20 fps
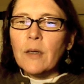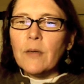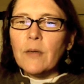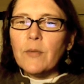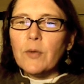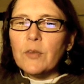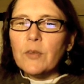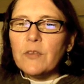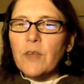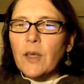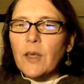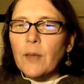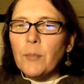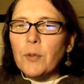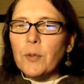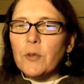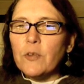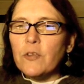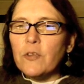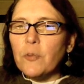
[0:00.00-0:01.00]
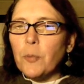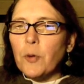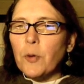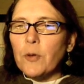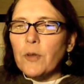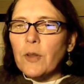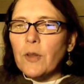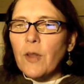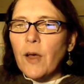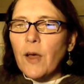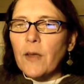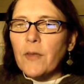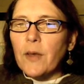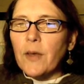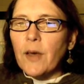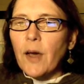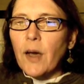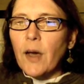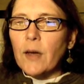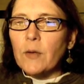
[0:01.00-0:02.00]
For example, to support the lie that
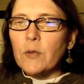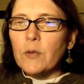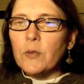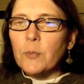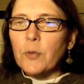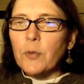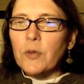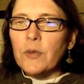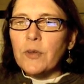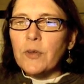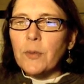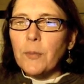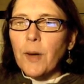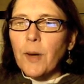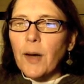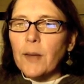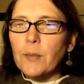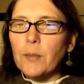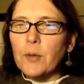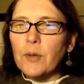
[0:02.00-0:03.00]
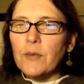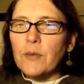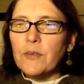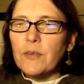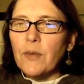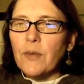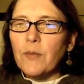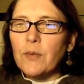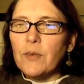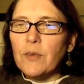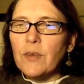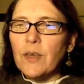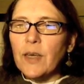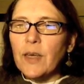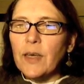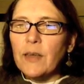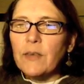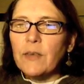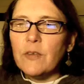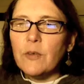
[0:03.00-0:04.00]
Congress printed a Bible in
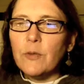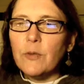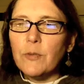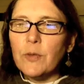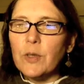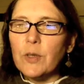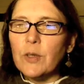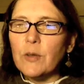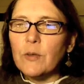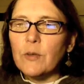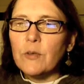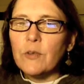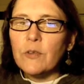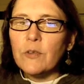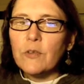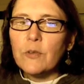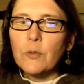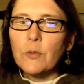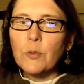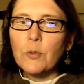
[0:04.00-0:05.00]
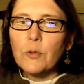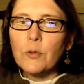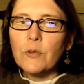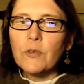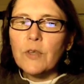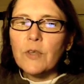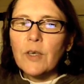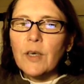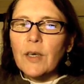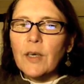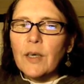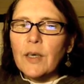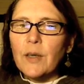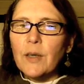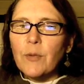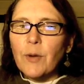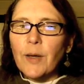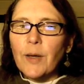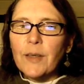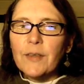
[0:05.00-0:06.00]
1782 for the use of schools, he
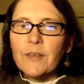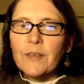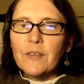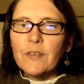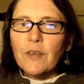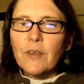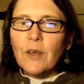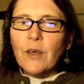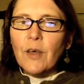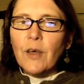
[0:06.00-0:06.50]
writes,